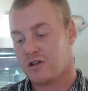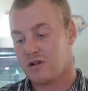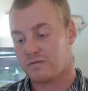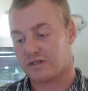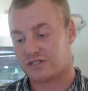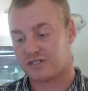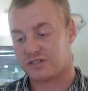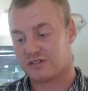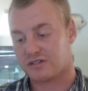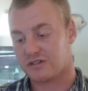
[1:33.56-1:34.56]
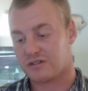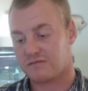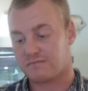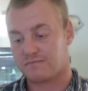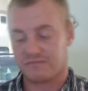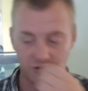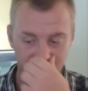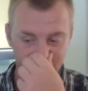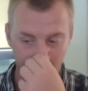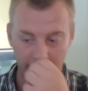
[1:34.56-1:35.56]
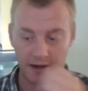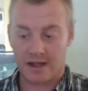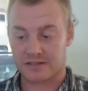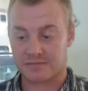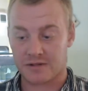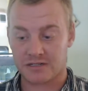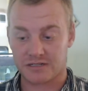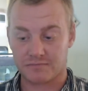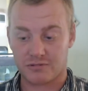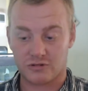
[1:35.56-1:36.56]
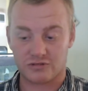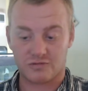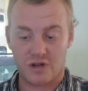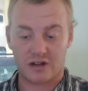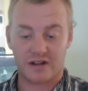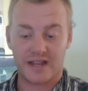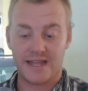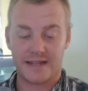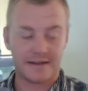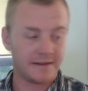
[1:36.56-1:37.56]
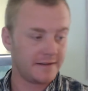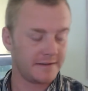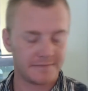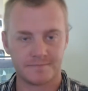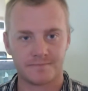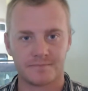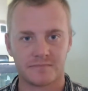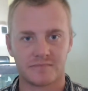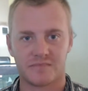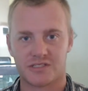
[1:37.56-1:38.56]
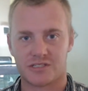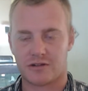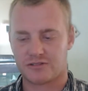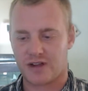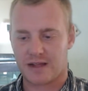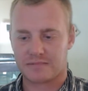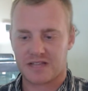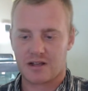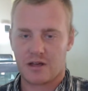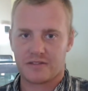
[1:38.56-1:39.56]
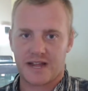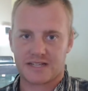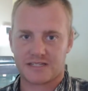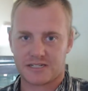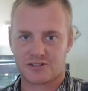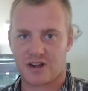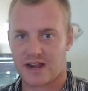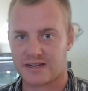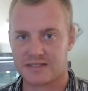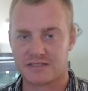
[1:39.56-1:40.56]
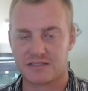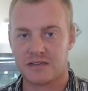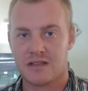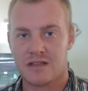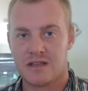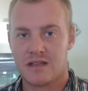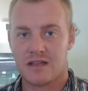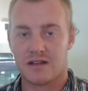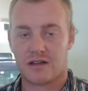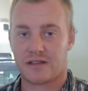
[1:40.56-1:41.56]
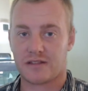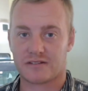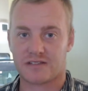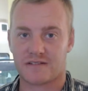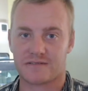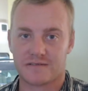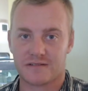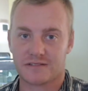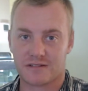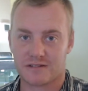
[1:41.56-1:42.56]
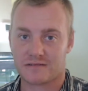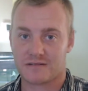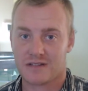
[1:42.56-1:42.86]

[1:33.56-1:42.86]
which forces the air out of the sponge and pulls water in. So it traps like all the nasty detritus and all the other stuff. So